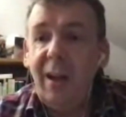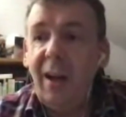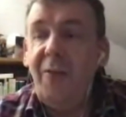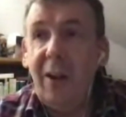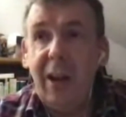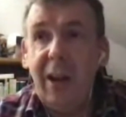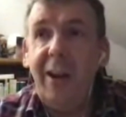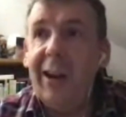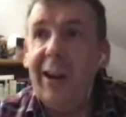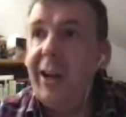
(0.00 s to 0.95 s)
a very
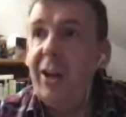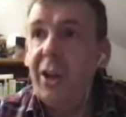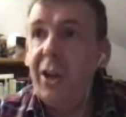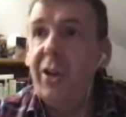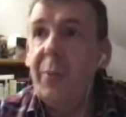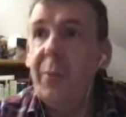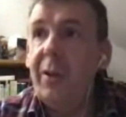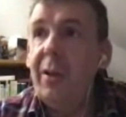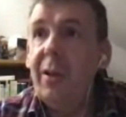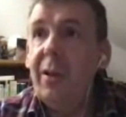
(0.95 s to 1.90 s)
high-ranking churchman
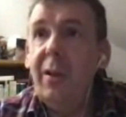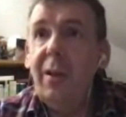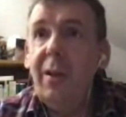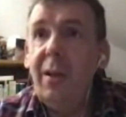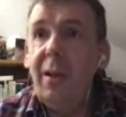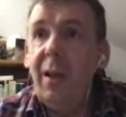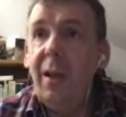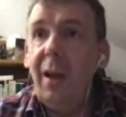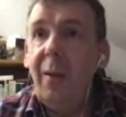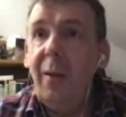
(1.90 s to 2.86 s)

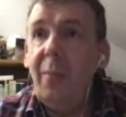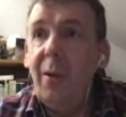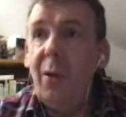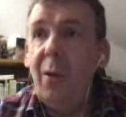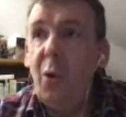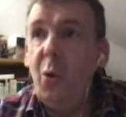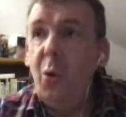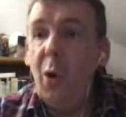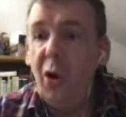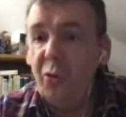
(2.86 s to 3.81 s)
who,
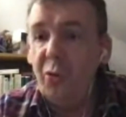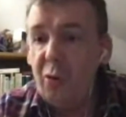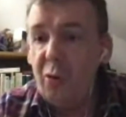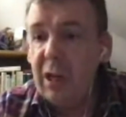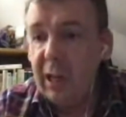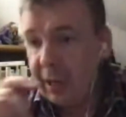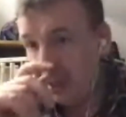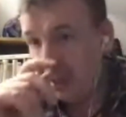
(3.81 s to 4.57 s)
on reading